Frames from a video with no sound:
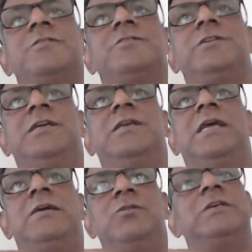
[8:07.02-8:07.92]
features in
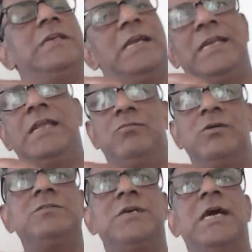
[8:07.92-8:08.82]
language, in any
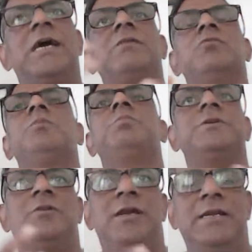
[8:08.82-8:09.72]
language, and more
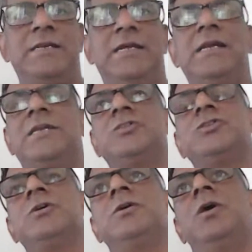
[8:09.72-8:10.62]
particularly in
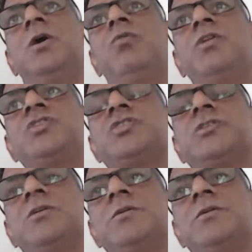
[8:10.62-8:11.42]
English, which